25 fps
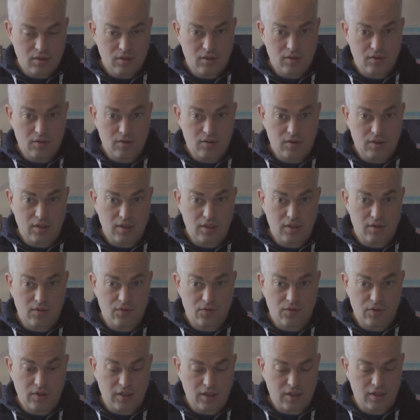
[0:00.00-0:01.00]

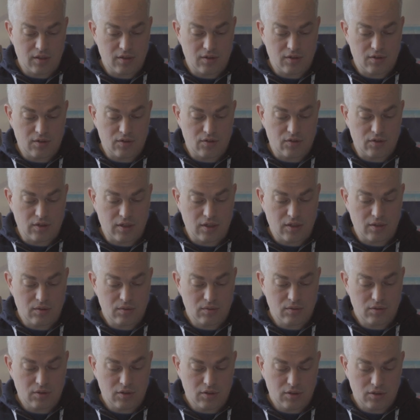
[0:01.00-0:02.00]
Self and the
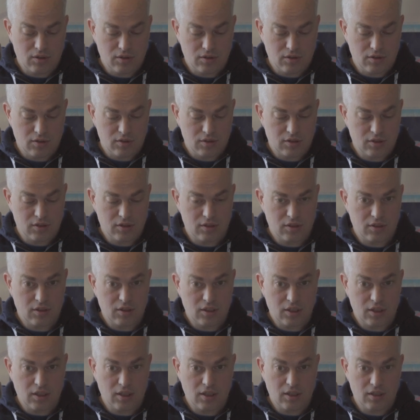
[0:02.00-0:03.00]
round
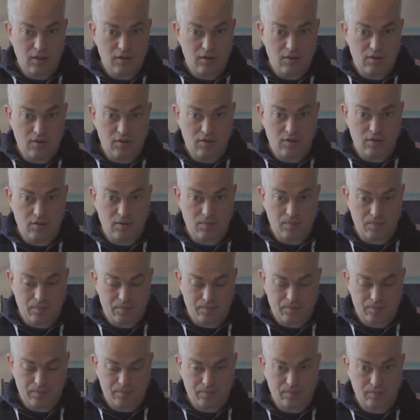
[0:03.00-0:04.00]
state.
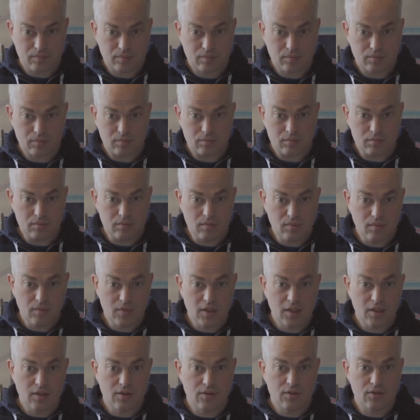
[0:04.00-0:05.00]

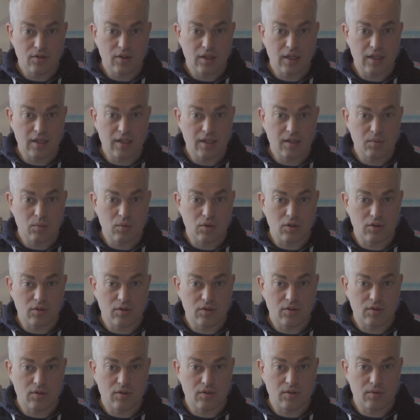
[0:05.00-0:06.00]
So here what
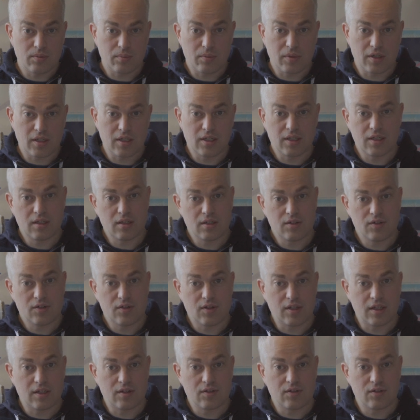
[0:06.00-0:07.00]
my idea is
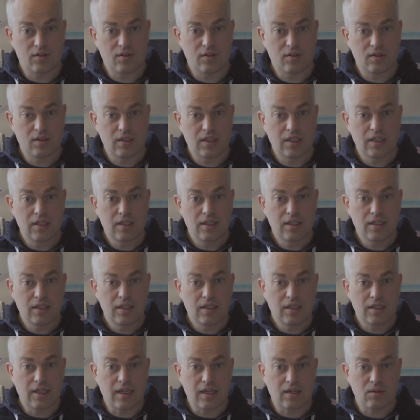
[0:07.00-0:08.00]
that,
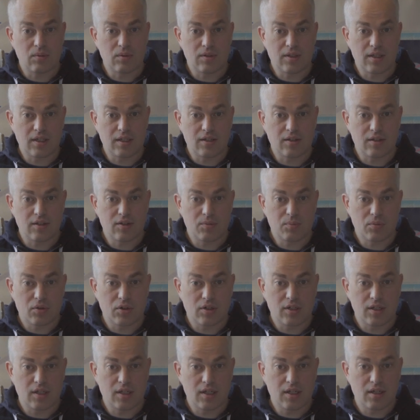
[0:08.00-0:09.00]
yeah, we take this
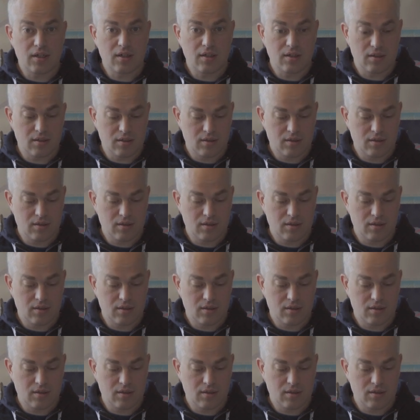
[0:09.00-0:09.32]
part here